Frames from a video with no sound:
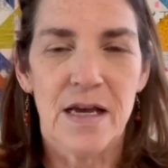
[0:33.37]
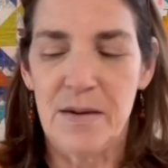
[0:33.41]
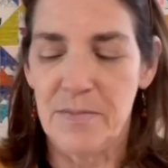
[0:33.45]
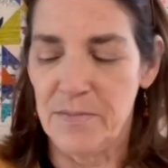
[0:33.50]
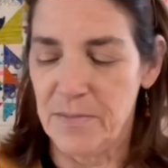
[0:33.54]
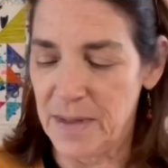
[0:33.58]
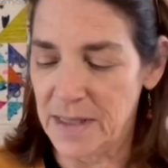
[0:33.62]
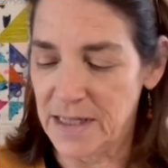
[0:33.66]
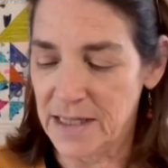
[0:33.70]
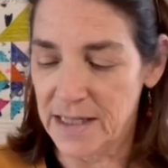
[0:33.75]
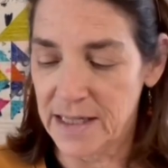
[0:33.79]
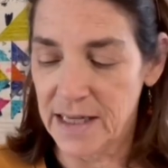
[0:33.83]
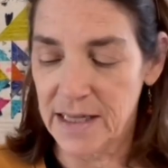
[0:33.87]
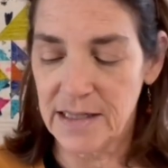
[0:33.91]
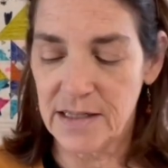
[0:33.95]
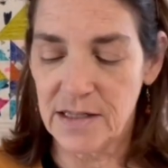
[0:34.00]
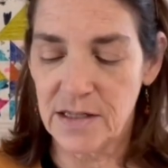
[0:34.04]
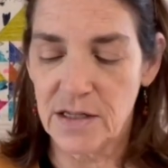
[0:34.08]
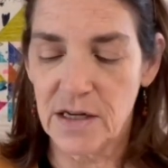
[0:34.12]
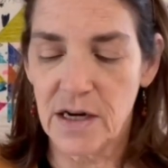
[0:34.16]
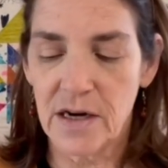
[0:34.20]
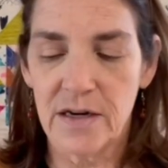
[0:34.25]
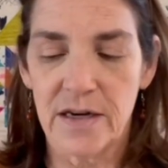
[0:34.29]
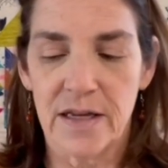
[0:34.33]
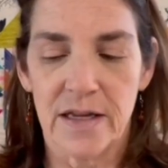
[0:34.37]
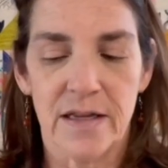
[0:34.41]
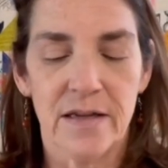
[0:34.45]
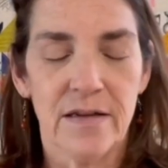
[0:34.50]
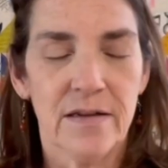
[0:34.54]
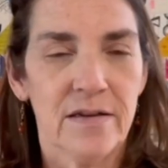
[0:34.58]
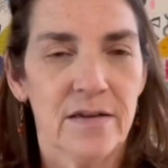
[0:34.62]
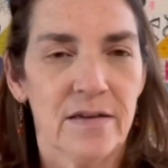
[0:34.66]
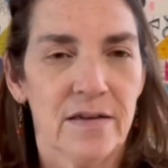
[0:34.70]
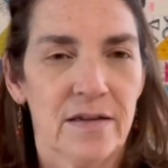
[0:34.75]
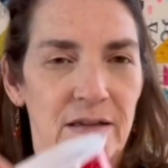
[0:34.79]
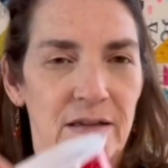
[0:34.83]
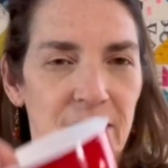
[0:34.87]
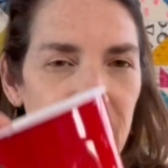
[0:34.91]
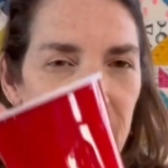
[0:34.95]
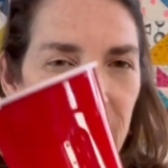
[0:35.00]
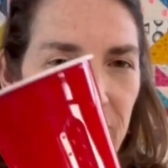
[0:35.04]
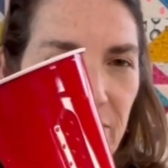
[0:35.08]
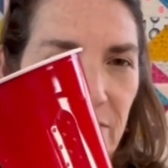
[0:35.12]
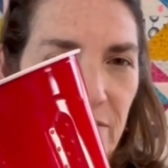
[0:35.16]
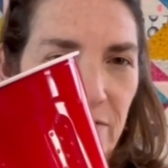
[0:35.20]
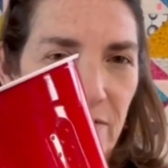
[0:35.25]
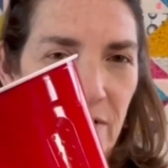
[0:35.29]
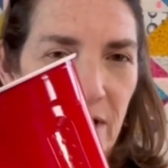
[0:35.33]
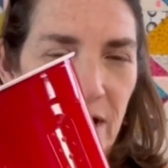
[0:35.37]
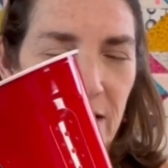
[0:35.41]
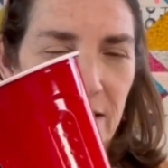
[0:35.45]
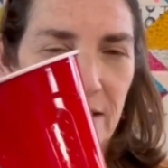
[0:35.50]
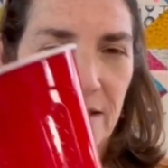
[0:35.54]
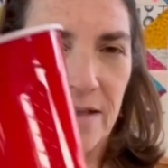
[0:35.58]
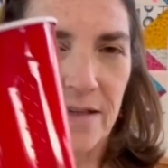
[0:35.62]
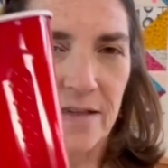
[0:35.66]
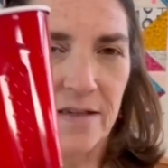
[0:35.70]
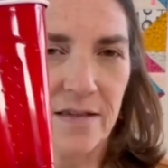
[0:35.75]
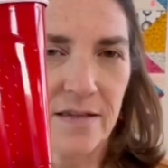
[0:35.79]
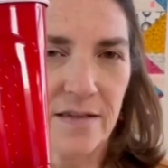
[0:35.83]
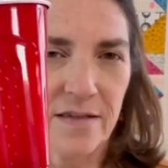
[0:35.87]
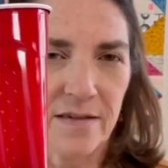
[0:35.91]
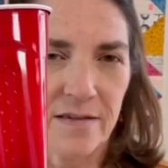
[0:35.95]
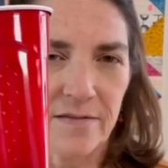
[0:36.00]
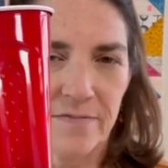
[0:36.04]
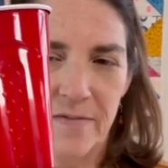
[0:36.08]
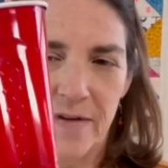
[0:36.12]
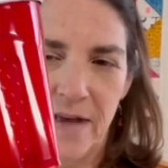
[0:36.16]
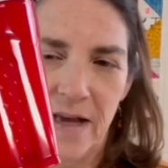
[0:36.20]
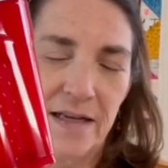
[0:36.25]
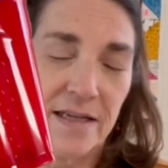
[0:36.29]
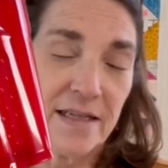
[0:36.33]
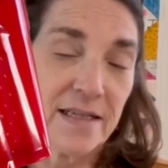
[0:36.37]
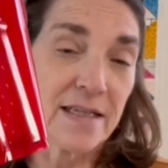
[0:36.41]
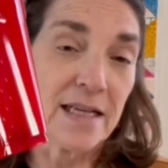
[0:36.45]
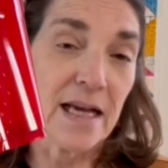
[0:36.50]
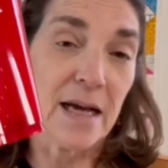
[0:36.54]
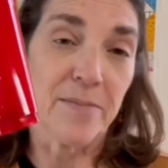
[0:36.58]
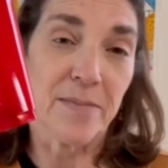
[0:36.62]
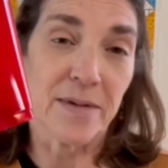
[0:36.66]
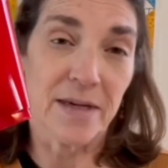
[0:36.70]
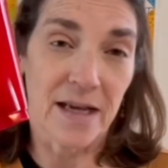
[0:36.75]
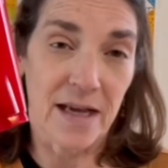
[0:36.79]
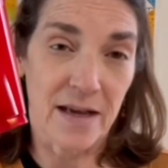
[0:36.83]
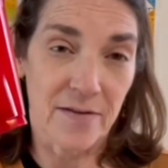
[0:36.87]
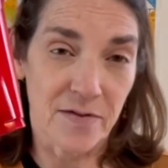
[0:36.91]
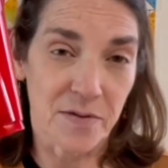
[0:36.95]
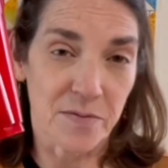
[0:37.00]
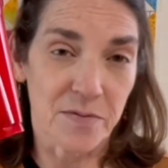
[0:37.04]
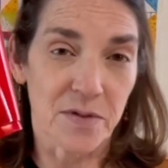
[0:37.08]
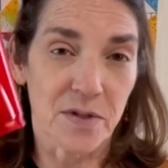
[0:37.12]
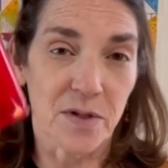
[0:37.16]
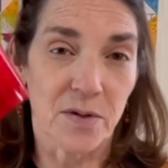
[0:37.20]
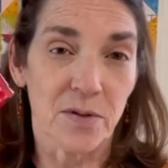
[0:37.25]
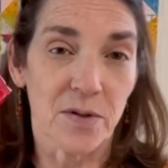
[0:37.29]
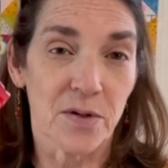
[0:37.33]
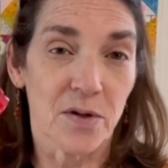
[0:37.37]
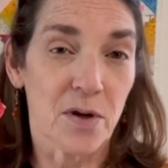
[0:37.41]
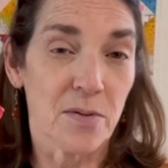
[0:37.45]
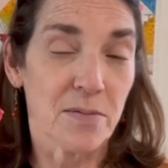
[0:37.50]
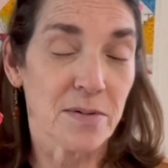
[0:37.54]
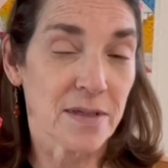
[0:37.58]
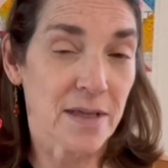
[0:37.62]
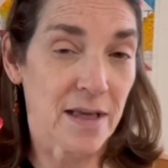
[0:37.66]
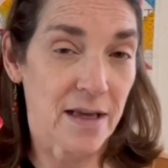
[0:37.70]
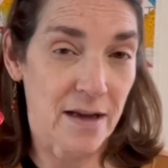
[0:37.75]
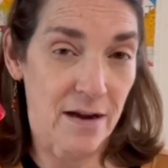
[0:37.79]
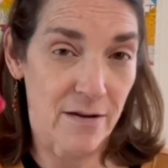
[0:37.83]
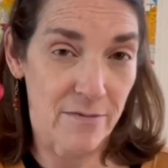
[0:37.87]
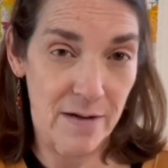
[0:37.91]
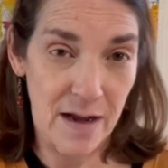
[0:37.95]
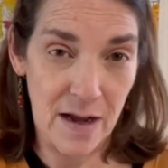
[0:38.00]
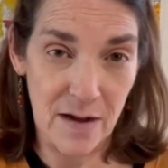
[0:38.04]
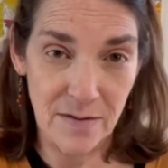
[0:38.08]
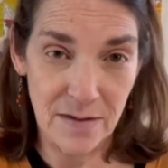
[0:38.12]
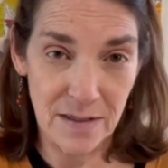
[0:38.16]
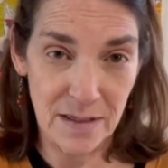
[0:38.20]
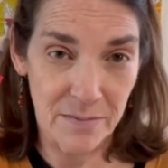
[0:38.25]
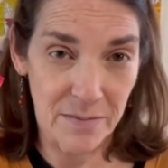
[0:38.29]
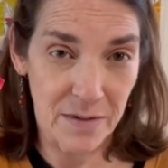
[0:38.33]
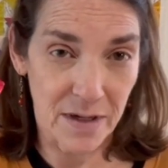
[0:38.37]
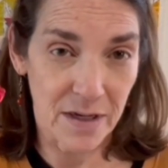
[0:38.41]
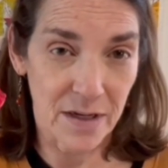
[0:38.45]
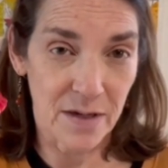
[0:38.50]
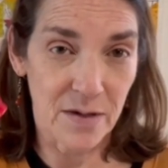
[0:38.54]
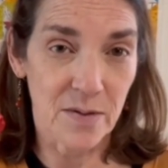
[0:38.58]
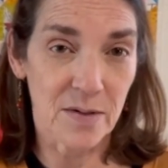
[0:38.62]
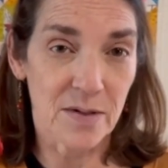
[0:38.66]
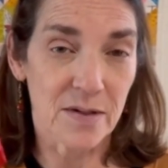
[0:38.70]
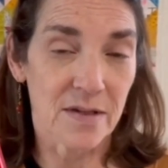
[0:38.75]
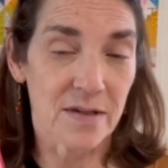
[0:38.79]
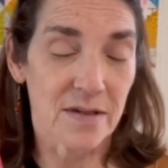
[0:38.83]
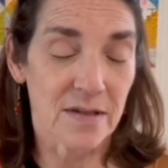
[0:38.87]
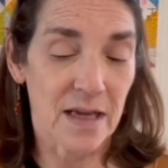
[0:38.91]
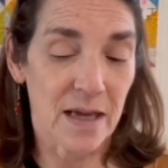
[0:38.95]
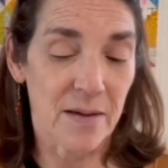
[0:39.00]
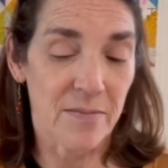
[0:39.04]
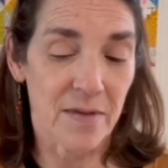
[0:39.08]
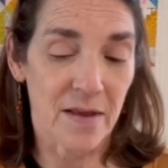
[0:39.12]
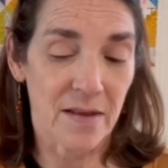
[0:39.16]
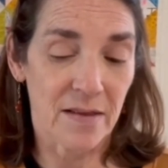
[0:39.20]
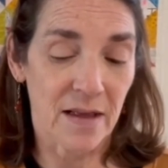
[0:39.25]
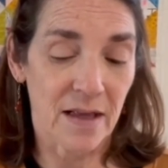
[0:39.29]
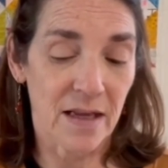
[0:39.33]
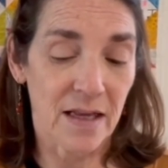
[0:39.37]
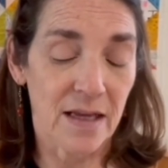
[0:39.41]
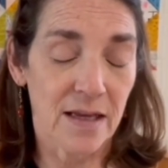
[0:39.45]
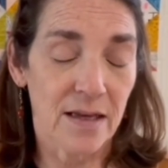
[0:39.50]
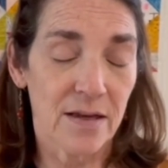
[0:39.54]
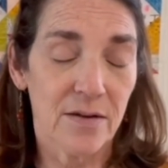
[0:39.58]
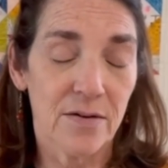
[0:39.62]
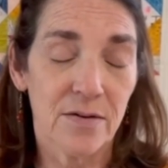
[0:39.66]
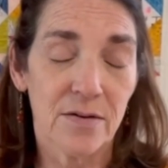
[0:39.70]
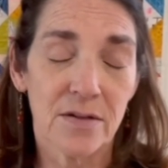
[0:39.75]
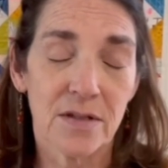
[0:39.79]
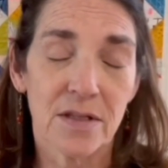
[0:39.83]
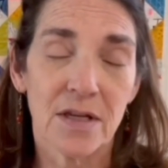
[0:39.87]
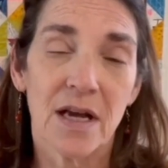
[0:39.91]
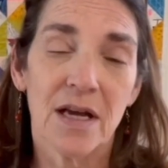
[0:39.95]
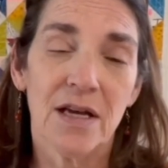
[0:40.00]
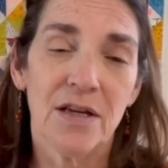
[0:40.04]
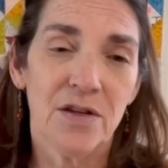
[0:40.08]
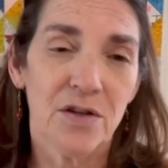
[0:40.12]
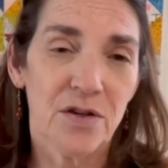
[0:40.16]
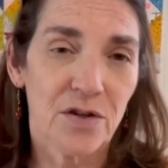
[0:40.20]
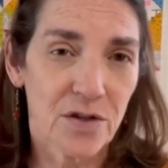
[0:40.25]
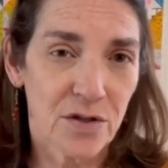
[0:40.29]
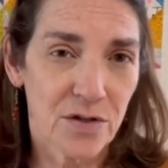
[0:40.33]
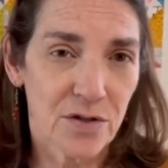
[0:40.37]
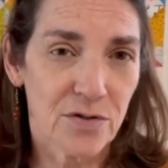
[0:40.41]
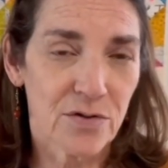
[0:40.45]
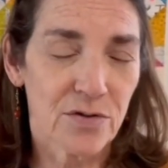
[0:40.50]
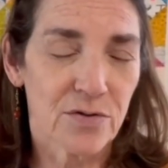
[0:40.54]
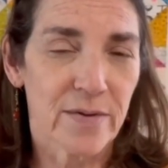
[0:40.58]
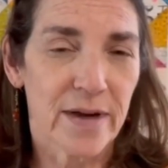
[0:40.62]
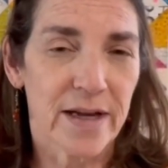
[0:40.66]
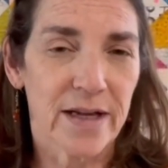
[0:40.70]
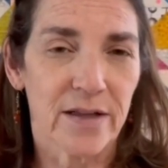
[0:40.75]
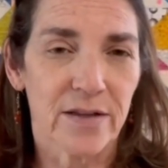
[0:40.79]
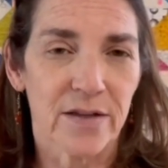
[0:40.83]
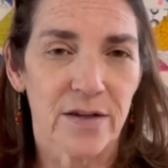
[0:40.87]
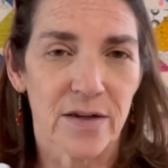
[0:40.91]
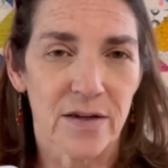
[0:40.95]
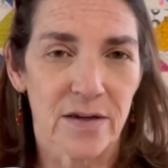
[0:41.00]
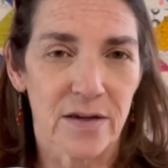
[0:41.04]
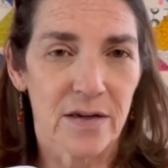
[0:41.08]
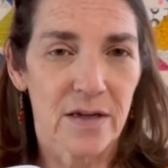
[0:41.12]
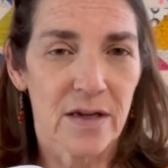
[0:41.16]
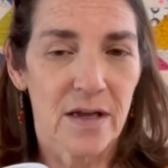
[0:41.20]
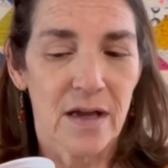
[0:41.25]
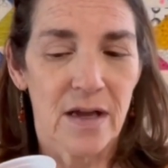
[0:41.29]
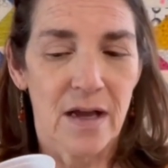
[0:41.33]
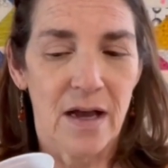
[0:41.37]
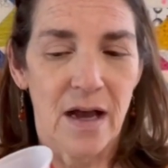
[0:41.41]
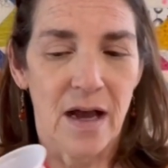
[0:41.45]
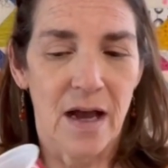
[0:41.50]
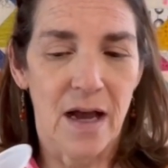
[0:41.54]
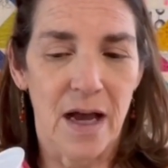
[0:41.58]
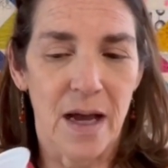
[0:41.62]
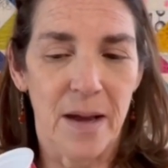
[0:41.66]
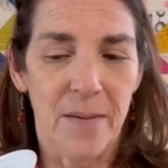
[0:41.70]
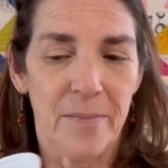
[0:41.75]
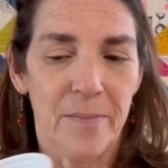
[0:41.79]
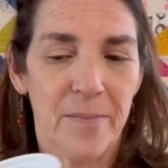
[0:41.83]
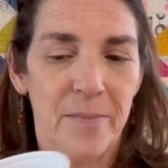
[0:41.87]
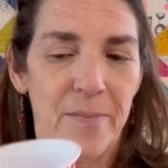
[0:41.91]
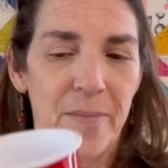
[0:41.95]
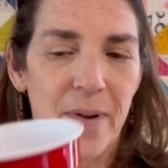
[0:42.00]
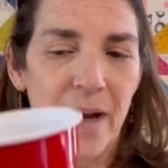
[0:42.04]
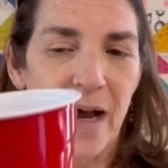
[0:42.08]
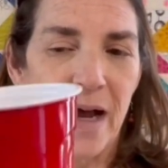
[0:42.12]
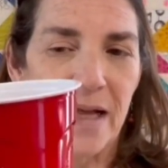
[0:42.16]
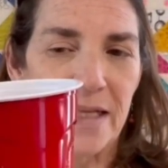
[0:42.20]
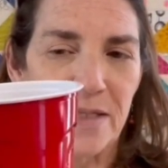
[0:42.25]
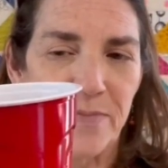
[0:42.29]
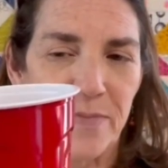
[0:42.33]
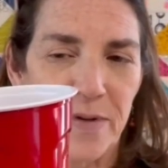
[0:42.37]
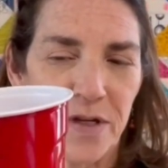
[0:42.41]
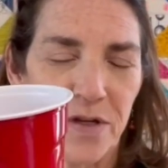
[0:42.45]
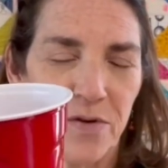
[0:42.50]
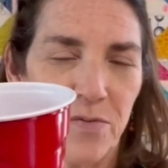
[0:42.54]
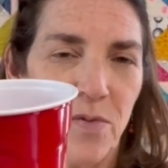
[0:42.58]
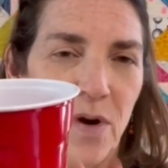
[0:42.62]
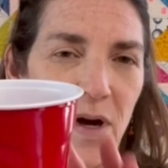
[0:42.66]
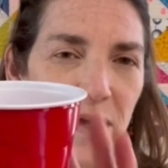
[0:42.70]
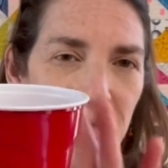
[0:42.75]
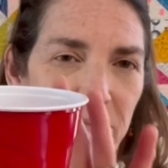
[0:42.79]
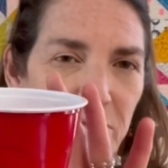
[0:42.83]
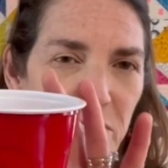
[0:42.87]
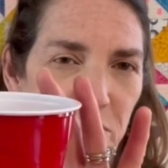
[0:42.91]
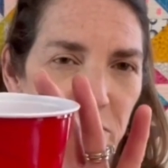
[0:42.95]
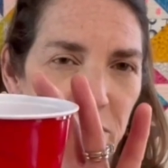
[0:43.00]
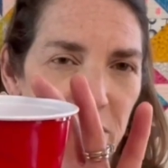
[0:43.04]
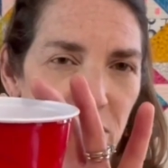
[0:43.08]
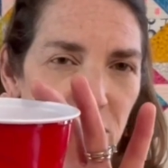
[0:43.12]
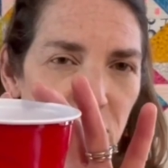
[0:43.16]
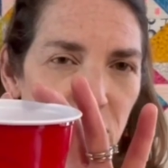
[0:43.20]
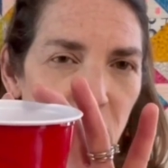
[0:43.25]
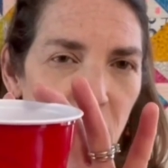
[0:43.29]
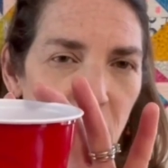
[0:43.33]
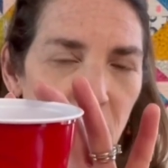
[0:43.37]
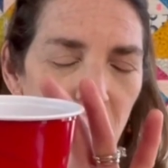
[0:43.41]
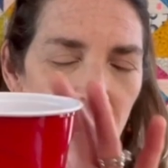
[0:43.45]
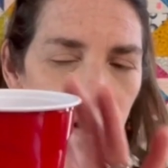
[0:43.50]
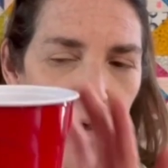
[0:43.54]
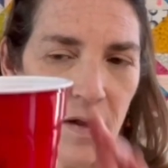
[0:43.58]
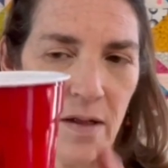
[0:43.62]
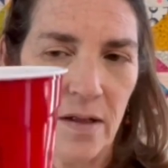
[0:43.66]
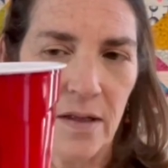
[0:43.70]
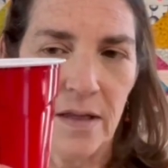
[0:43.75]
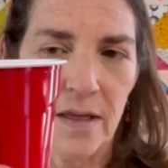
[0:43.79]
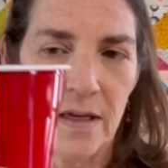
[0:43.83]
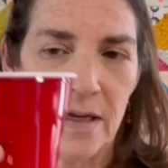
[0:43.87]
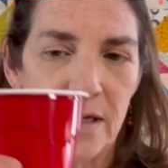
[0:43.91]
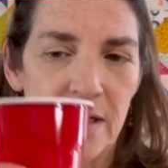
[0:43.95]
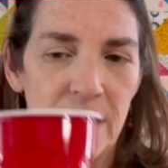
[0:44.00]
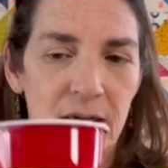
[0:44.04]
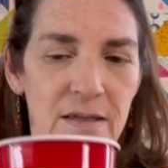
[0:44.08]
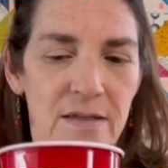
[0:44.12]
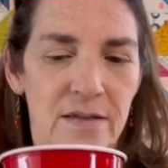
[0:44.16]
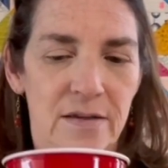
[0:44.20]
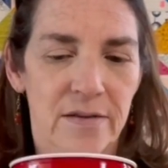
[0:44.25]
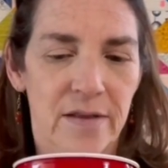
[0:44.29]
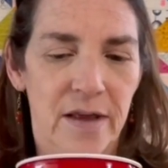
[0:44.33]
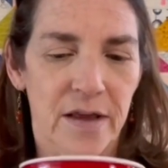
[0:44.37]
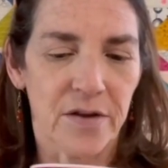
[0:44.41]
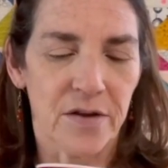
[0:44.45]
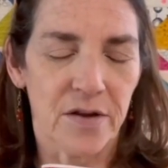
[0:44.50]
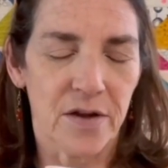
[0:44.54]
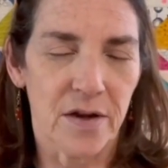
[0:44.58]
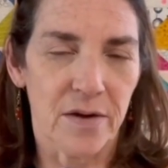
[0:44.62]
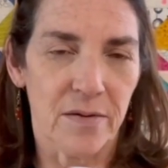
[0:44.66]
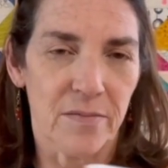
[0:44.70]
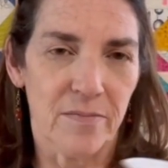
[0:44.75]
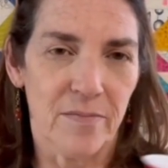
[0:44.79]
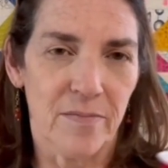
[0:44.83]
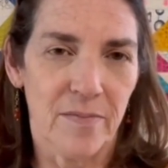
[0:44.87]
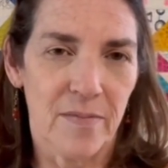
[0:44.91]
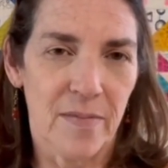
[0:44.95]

But to get started, if you've got this, I just happen to have some solo cups laying around, so I'm going to use the same thing that he used. You could use regular pots, but you want them to be tall so that you can